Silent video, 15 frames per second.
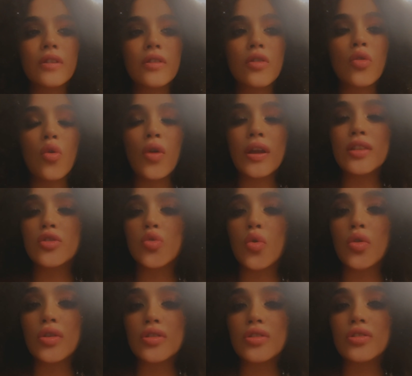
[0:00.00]
going
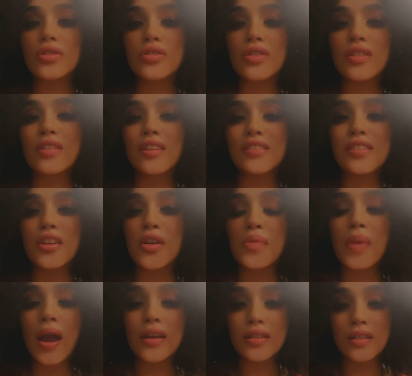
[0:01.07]
towards the things that you're
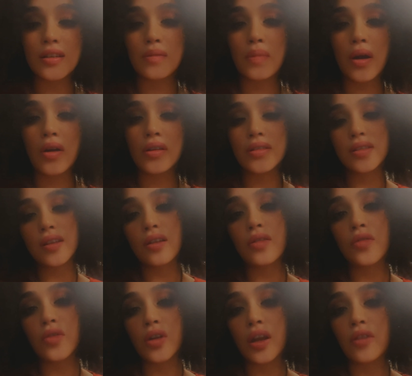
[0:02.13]
passionate about instead of
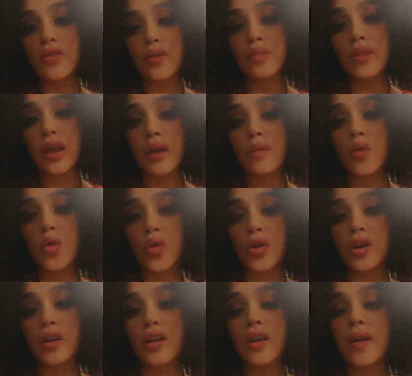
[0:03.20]
running from them
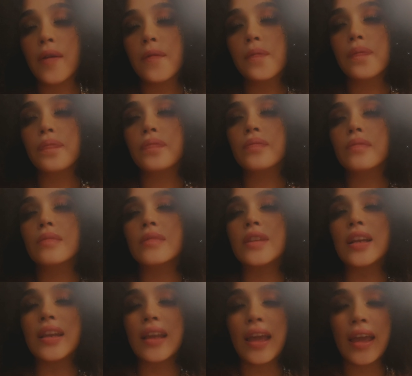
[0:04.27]
or
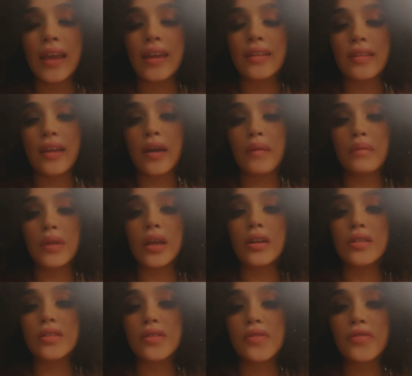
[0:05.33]
delaying them
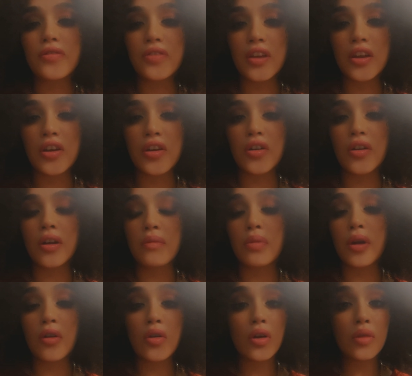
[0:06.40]
because of fear and
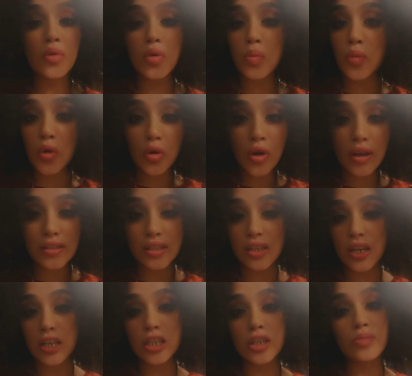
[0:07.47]

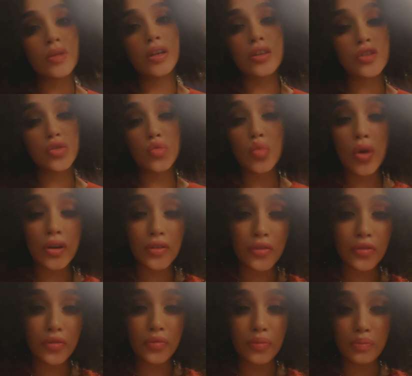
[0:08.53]
procrastination, because you want to
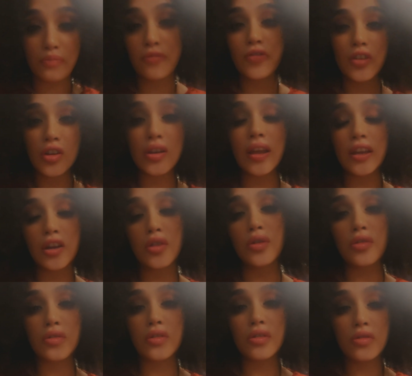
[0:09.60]
feel like
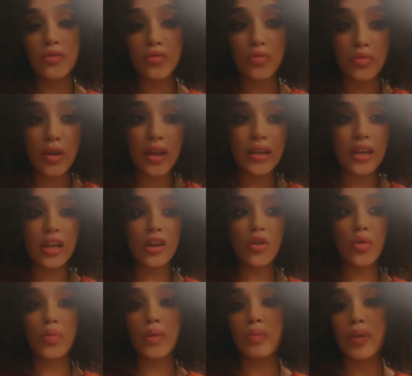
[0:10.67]
you're ready or
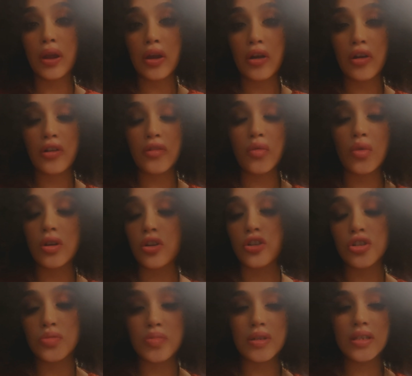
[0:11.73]
prepared
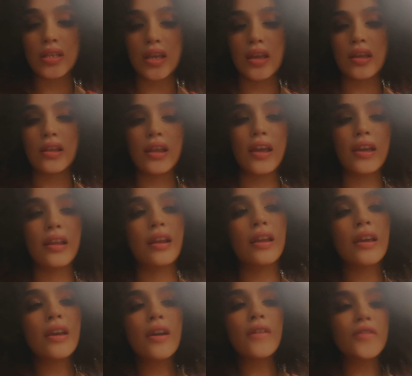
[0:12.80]
100%. And
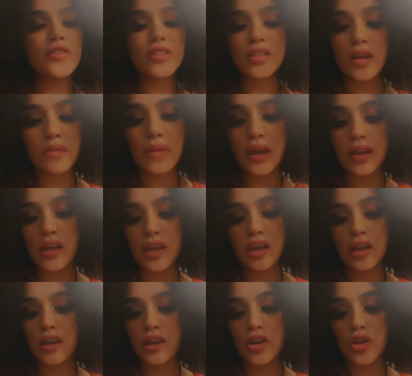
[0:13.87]
for
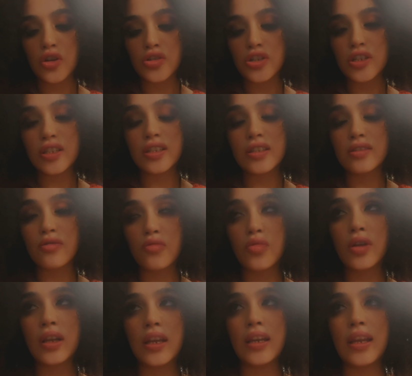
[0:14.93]
somebody, you're just
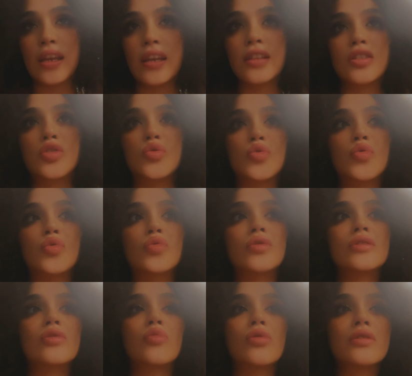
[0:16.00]
really needing to
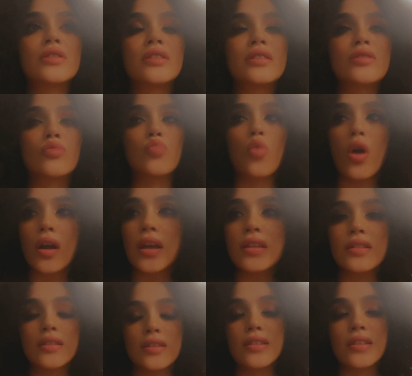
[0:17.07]
walk
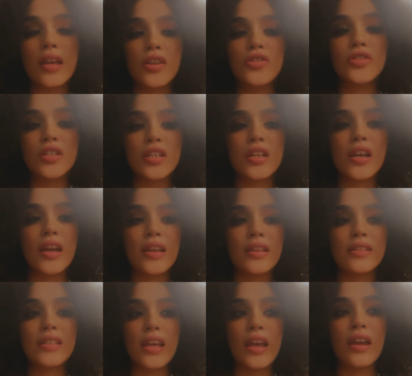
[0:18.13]
into this energy
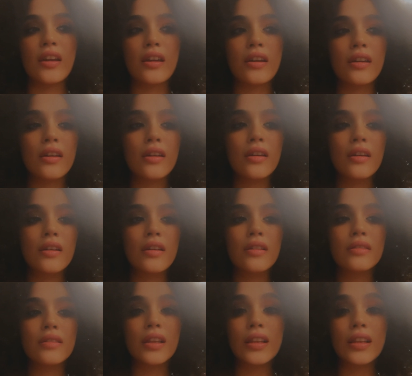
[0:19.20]
and take the